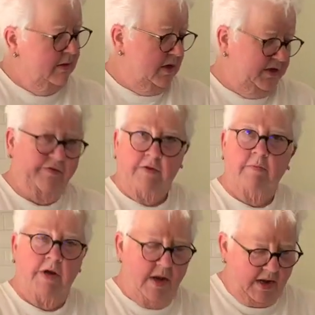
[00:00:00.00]
That's for the
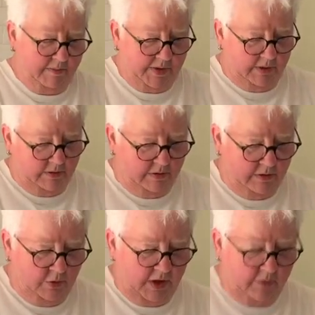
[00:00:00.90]
meringue bit,
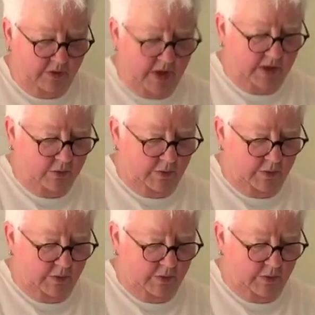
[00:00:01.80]
the egg